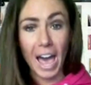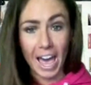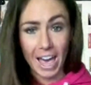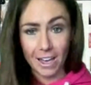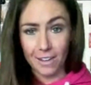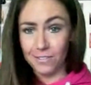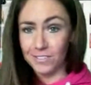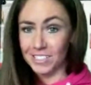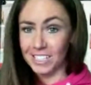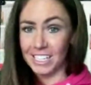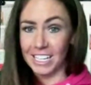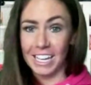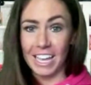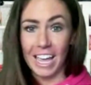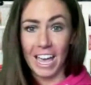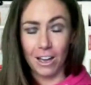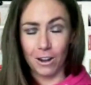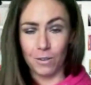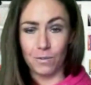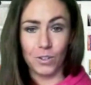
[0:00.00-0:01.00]
have to
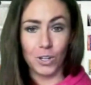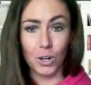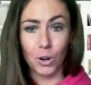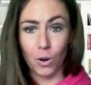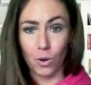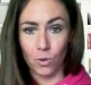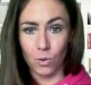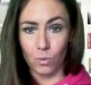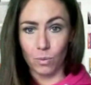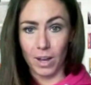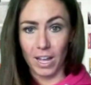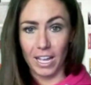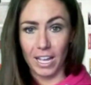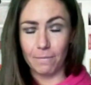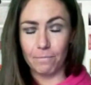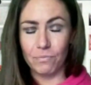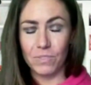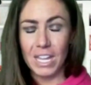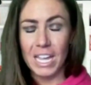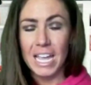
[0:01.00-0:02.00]
get out of your own
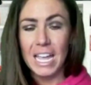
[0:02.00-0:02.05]
way.